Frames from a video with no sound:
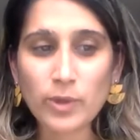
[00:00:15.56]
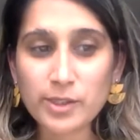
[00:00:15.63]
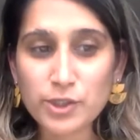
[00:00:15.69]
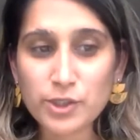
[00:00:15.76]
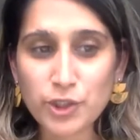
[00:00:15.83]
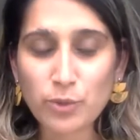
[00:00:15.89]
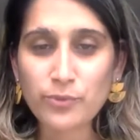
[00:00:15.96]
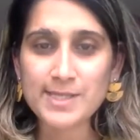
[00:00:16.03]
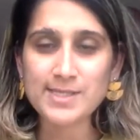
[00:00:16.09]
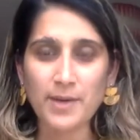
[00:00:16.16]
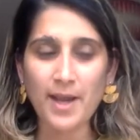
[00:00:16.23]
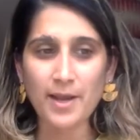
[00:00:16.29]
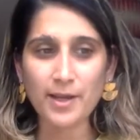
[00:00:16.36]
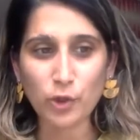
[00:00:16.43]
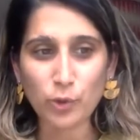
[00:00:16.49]
Show
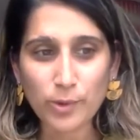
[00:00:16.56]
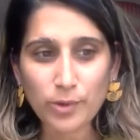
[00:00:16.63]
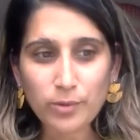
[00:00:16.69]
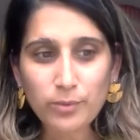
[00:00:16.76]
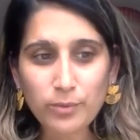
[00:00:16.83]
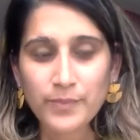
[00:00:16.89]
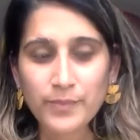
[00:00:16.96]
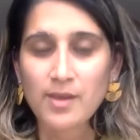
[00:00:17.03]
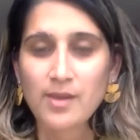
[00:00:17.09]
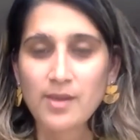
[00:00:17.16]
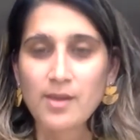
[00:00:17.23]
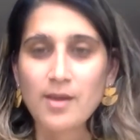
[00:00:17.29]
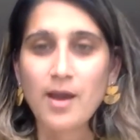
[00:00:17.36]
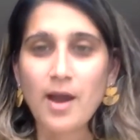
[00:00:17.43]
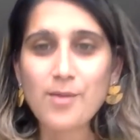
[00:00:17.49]
presented by iGlobal.
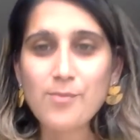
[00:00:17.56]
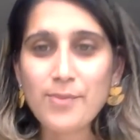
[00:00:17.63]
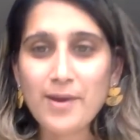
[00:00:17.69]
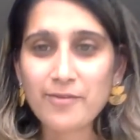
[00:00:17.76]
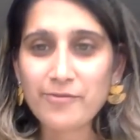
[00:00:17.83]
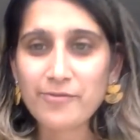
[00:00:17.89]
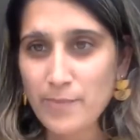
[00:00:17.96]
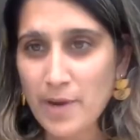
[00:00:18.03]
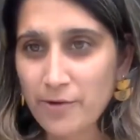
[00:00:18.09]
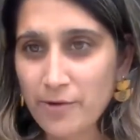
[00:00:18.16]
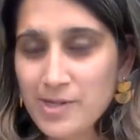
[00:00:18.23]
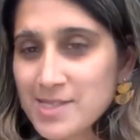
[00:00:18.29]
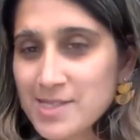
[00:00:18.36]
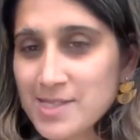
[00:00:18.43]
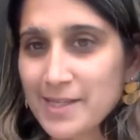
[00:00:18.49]
I'm Bhavna
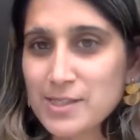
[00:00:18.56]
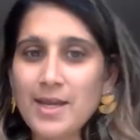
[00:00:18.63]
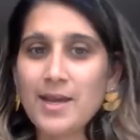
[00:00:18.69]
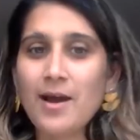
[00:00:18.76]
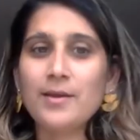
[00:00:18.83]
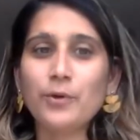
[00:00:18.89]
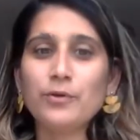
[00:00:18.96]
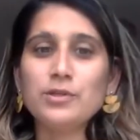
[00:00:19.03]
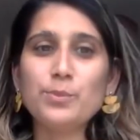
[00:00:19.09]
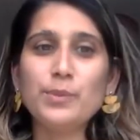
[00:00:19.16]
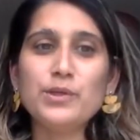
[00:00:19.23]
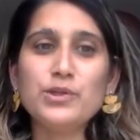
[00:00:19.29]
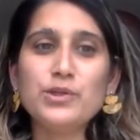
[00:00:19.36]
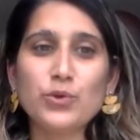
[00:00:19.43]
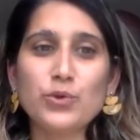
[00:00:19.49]
Bharat, and today I
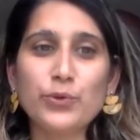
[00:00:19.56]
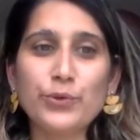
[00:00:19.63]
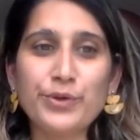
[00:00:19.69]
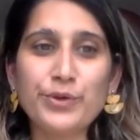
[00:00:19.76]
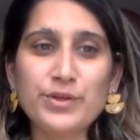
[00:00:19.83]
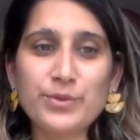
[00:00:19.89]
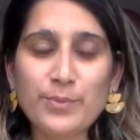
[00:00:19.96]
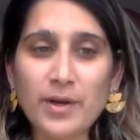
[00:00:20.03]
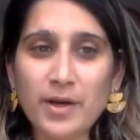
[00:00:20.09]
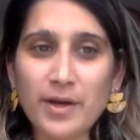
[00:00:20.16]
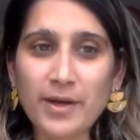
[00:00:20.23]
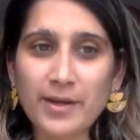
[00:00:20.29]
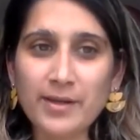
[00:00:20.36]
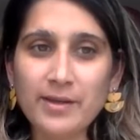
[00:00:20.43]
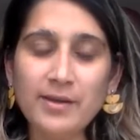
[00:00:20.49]
am going to be joined
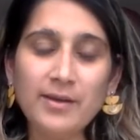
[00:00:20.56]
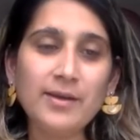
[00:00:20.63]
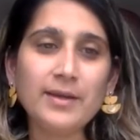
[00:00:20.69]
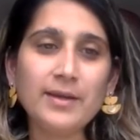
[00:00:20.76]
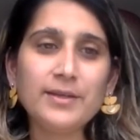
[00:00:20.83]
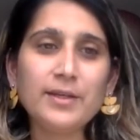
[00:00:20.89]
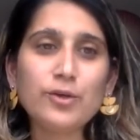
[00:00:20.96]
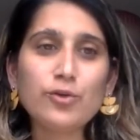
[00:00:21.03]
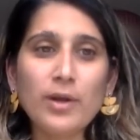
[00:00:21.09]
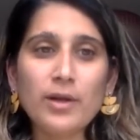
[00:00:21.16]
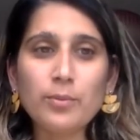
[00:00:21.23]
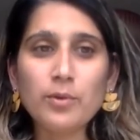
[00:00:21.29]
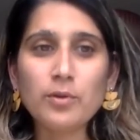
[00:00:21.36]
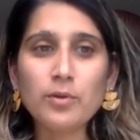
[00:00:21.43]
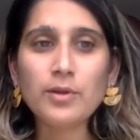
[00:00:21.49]
by an
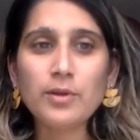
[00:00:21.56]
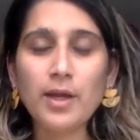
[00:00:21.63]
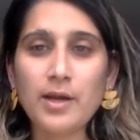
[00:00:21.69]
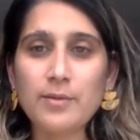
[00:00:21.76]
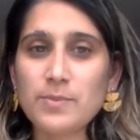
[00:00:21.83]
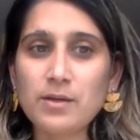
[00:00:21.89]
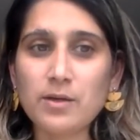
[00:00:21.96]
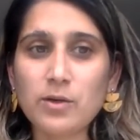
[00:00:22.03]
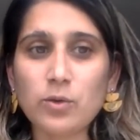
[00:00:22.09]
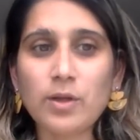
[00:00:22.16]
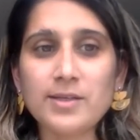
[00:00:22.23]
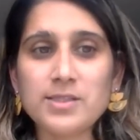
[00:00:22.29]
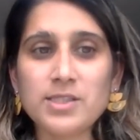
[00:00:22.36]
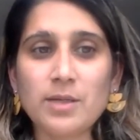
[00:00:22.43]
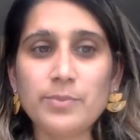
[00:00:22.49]
incredible
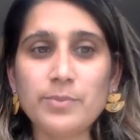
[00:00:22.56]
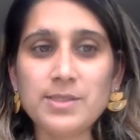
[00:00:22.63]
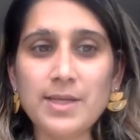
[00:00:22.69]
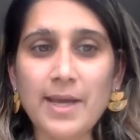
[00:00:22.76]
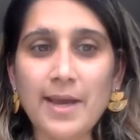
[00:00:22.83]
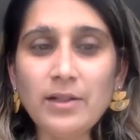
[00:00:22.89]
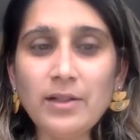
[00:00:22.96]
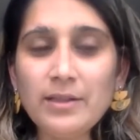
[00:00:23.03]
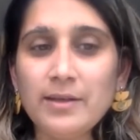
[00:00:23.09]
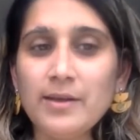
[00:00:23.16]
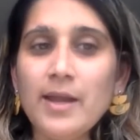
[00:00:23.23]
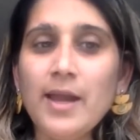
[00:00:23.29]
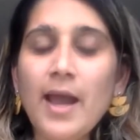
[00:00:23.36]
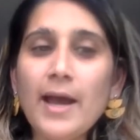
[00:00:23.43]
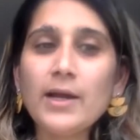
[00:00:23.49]
speaker called Katya
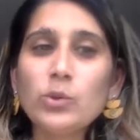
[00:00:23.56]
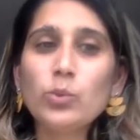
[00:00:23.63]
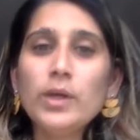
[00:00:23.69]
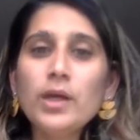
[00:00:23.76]
Patel,